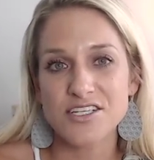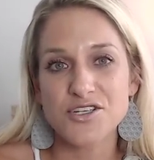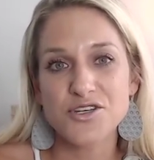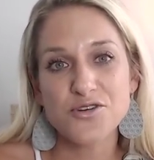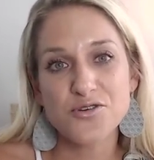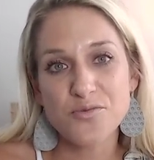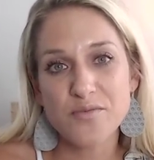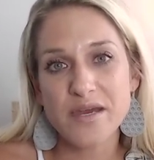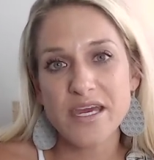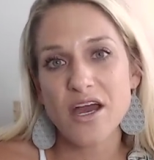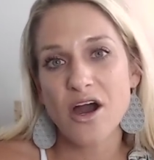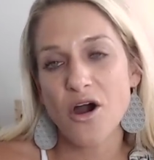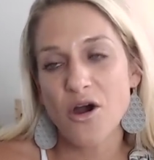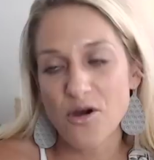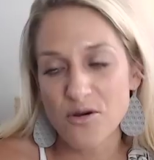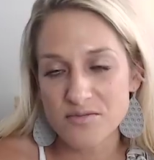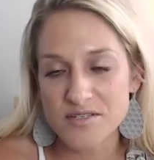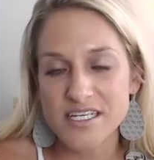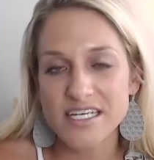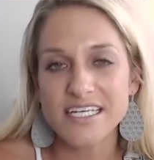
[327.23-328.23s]
to be
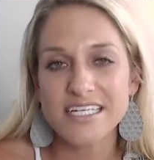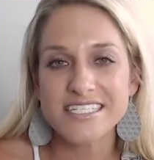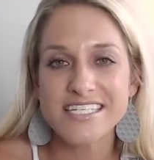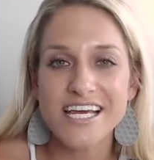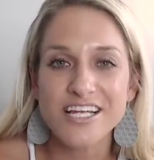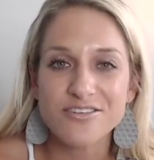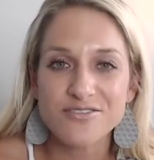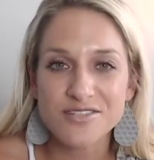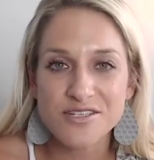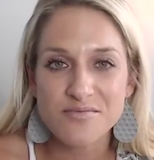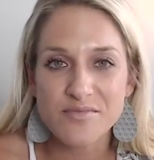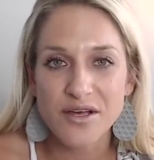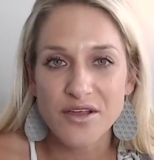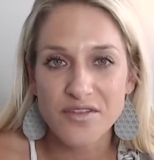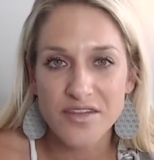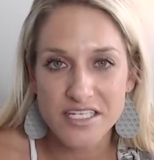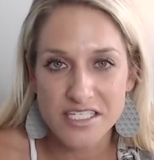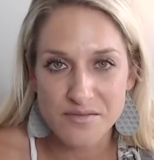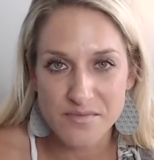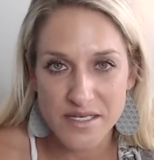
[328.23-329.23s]
home to continue to
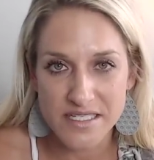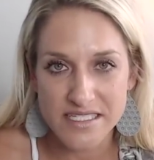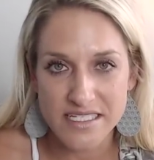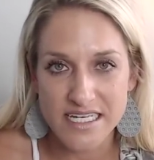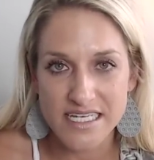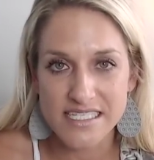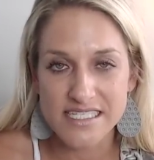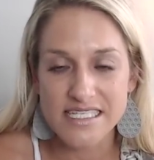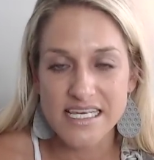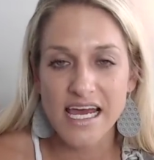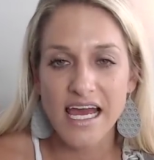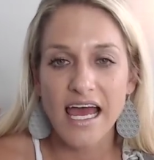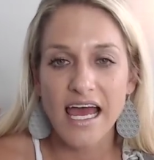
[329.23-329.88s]
build this business.